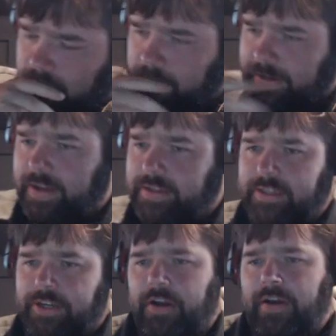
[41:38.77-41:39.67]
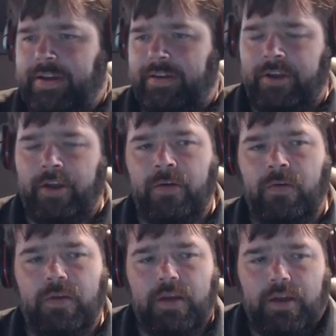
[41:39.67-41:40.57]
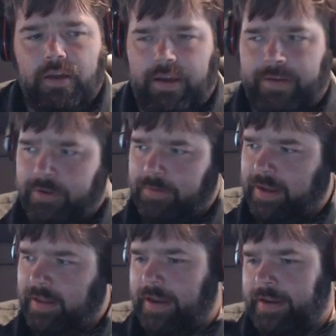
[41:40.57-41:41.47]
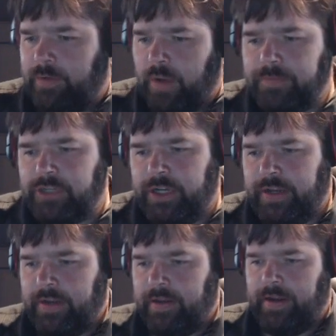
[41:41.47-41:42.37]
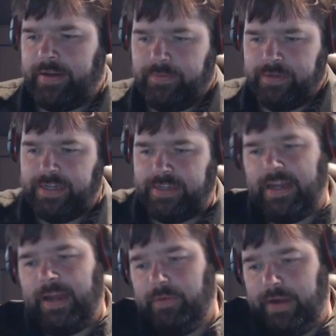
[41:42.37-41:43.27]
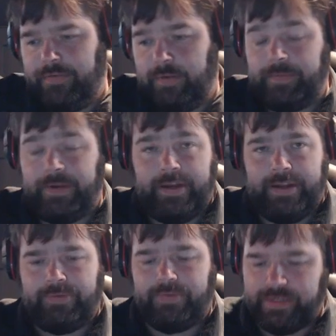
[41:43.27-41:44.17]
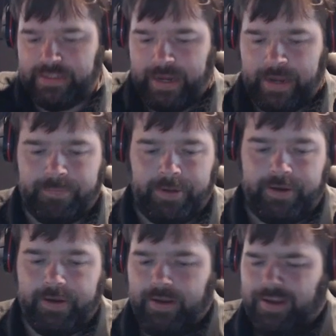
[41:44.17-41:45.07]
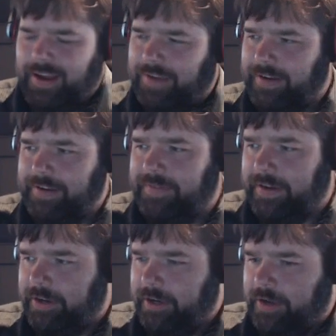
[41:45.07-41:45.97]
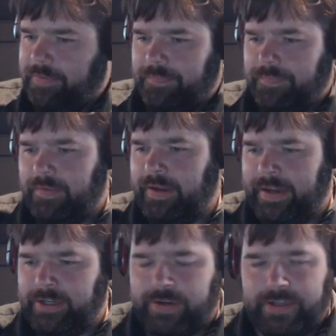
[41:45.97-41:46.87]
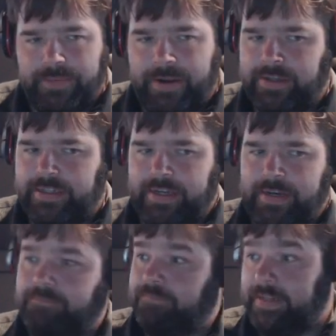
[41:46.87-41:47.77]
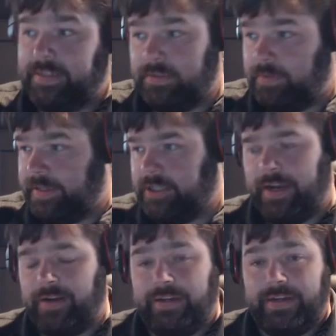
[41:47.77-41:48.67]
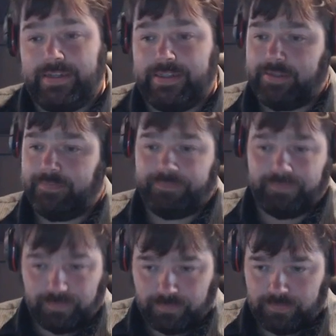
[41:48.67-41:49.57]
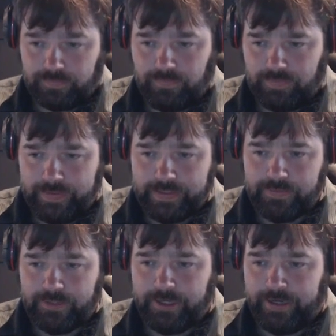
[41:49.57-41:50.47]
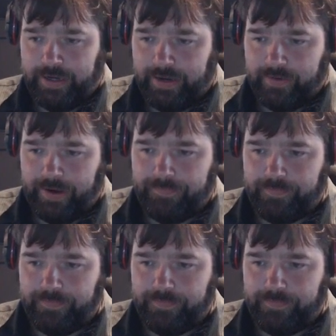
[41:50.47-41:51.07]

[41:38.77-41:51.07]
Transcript: Because, you know, I didn't know if there'd be a lot of interruption. I didn't want to take time away from them, kind of like what we said. But I finally figured, you know, again, transparency. This is what the channel is. This is what you're going to get, right?